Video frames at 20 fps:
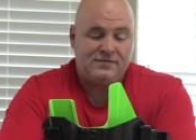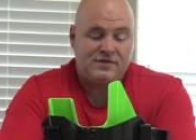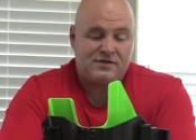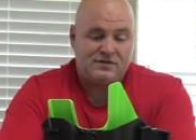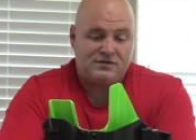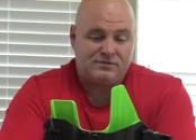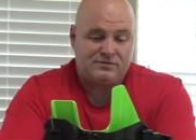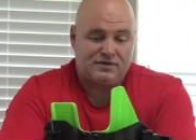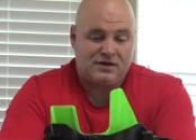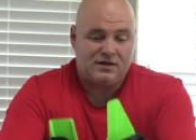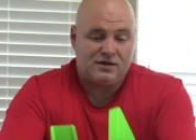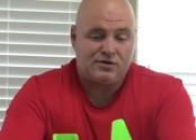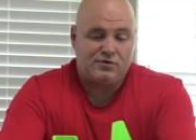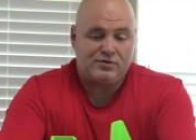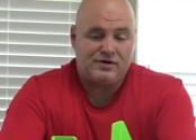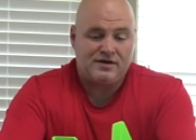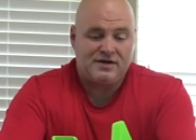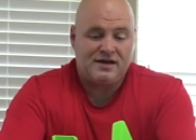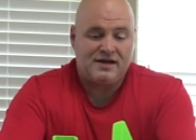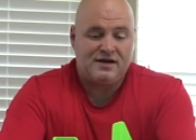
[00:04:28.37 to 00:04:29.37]
So when I
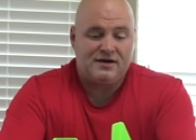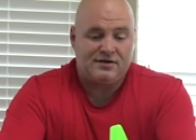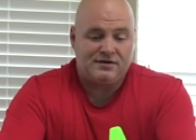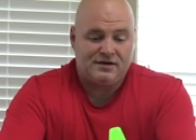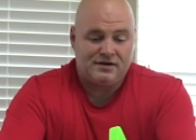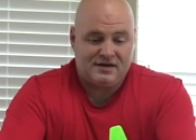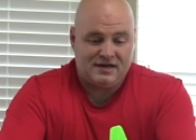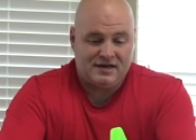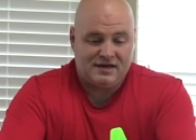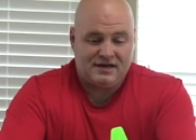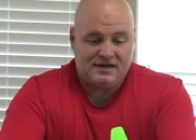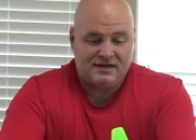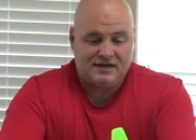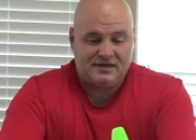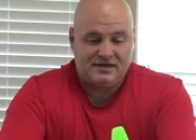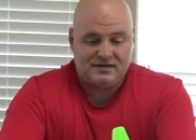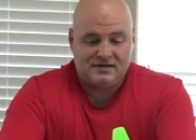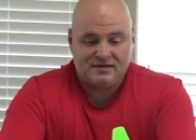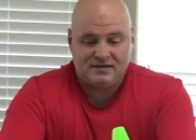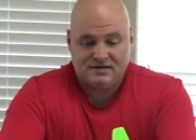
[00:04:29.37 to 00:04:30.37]
lower it down, it
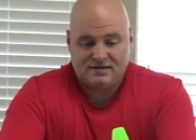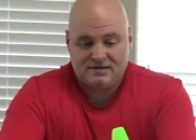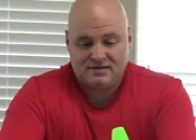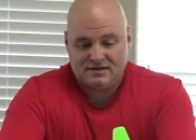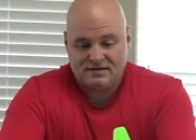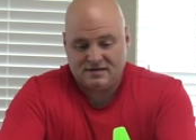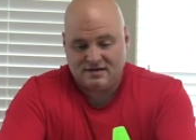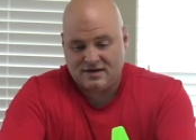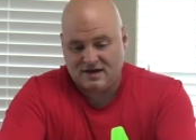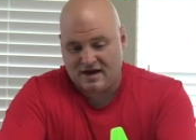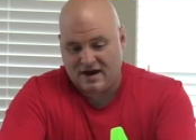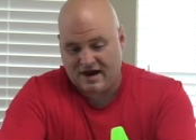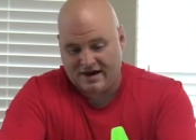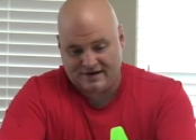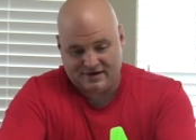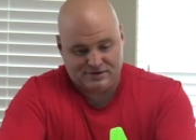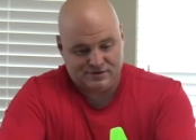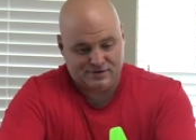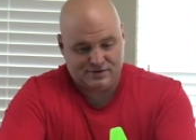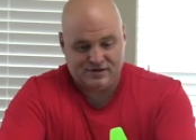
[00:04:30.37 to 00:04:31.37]
can
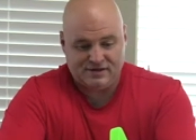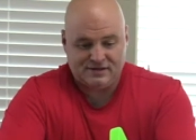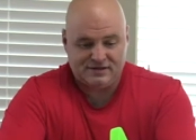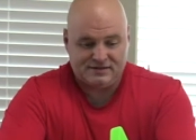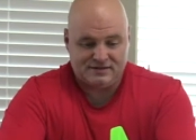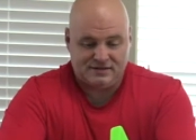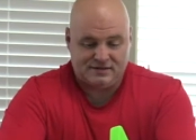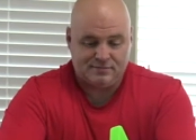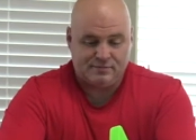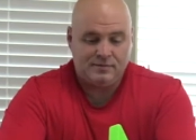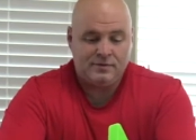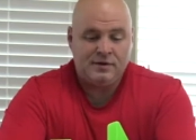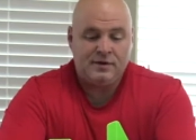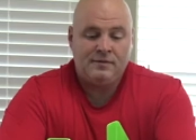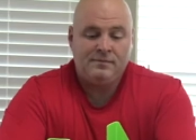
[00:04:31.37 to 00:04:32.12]
hide underneath some.